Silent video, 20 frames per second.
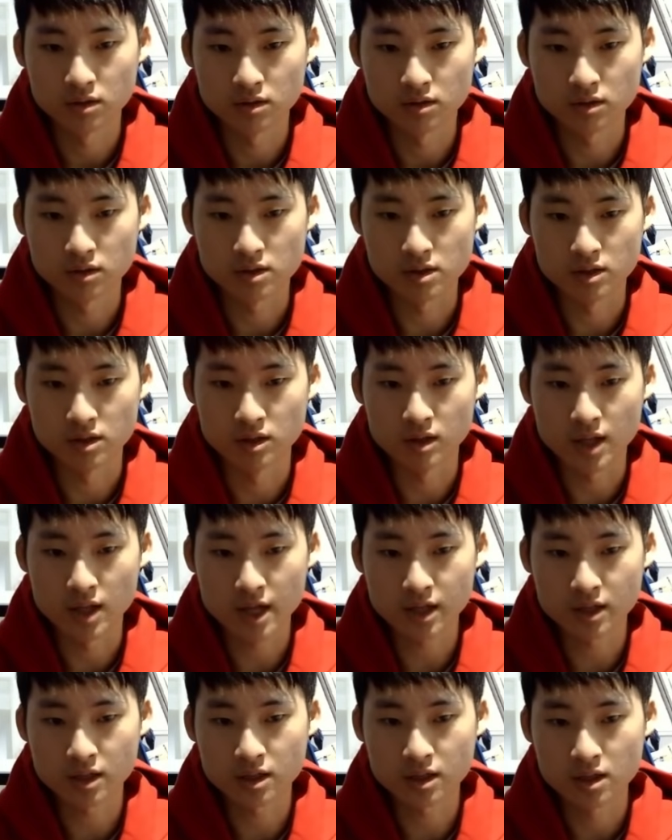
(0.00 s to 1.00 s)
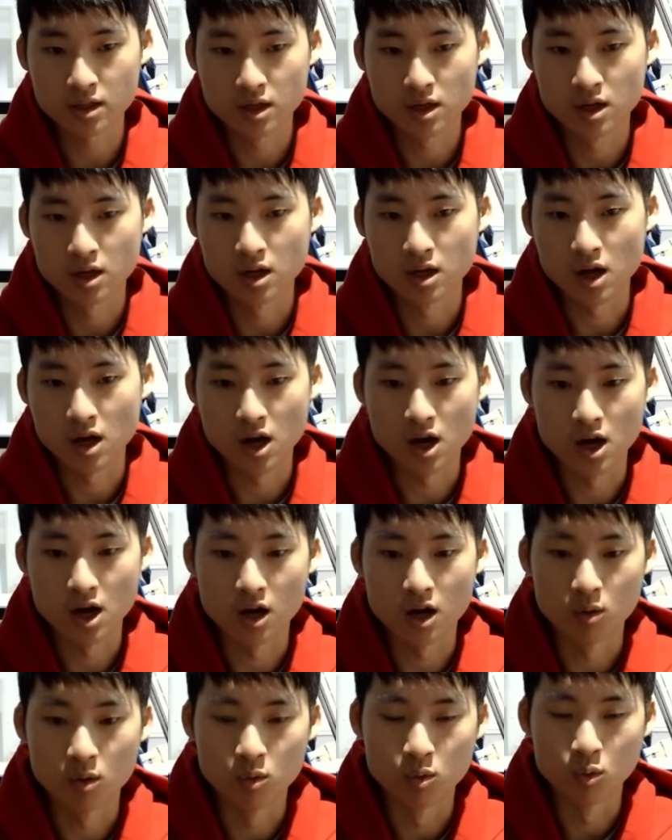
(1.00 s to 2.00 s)
it's a little laggy,
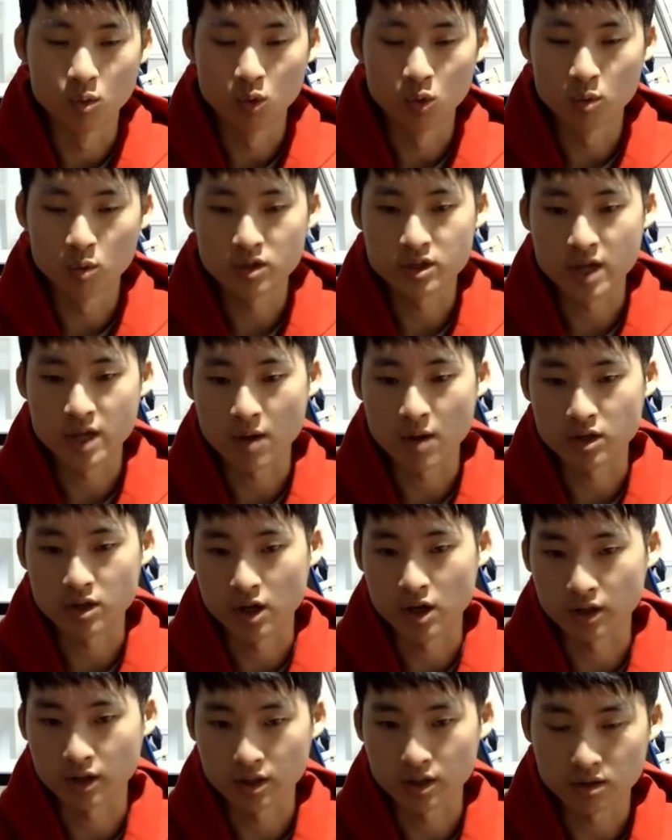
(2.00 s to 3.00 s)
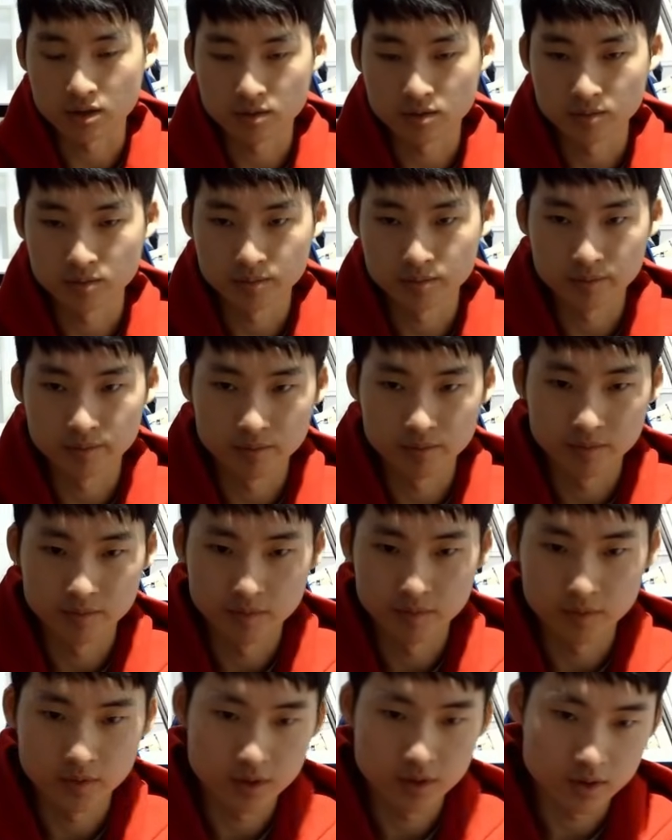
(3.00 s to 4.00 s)
who will Zyra target?
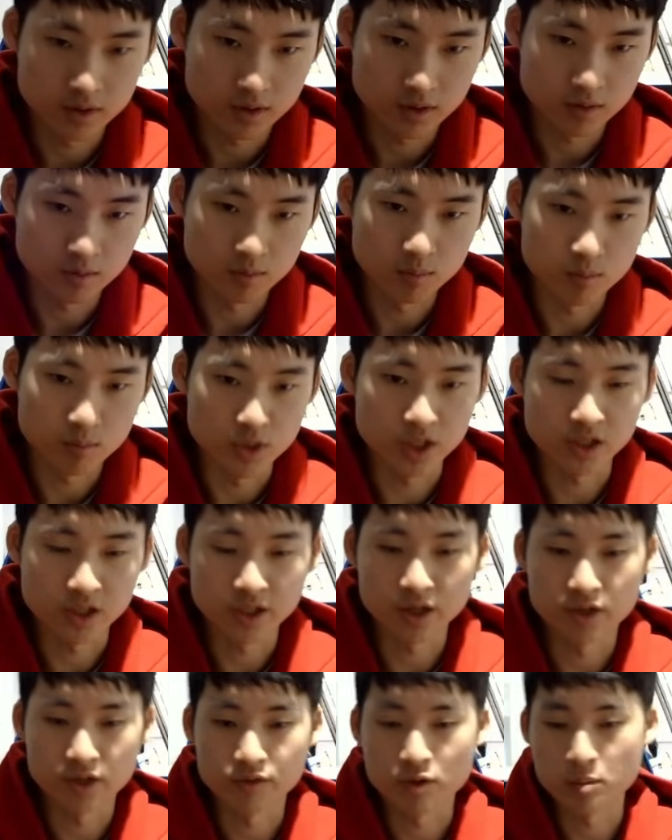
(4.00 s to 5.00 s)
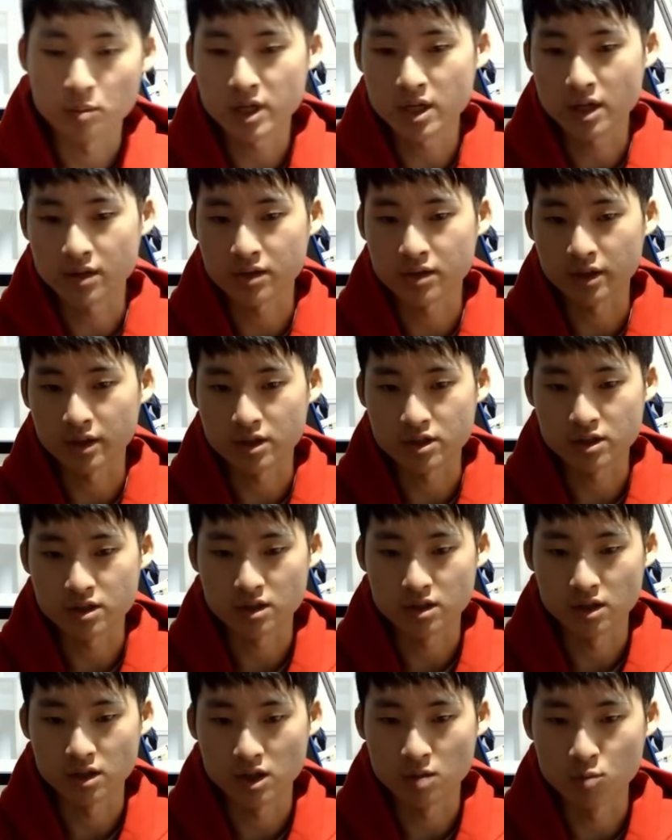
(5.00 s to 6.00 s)
Pretty clear for me. I think it's
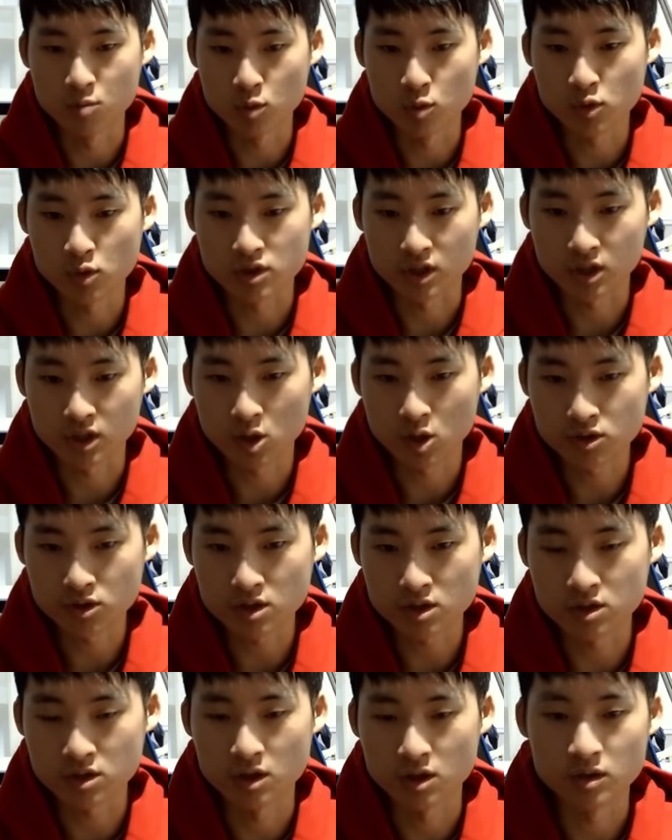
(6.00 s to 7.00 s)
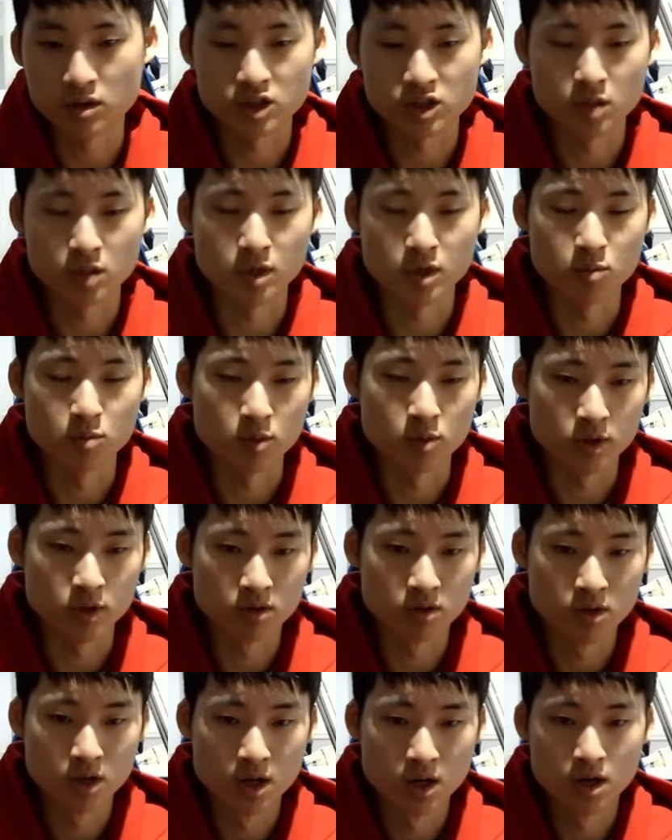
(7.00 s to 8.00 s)
the Amumu is the closest, so it's going to be Amumu.
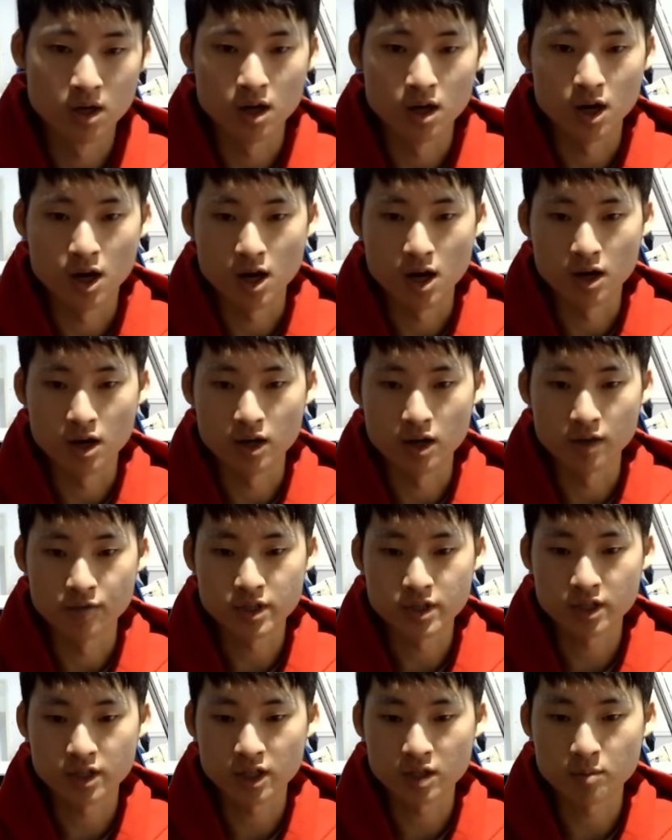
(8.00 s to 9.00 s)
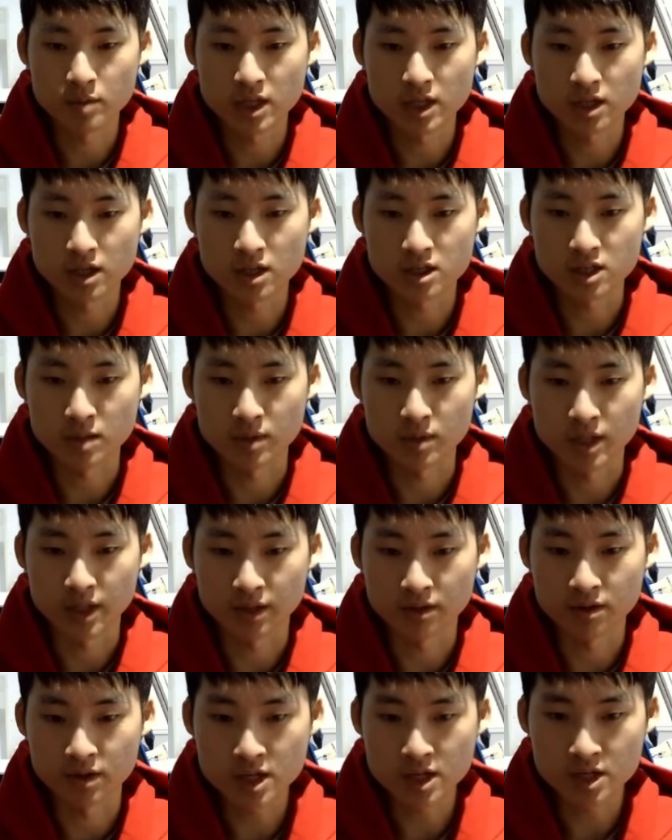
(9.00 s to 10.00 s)
If it's going to be something like
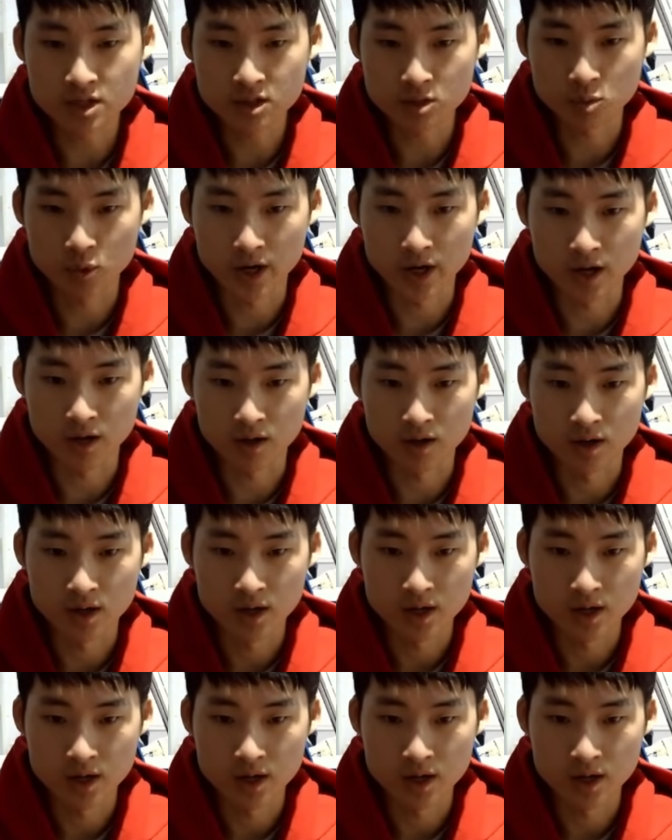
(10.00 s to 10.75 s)
this, where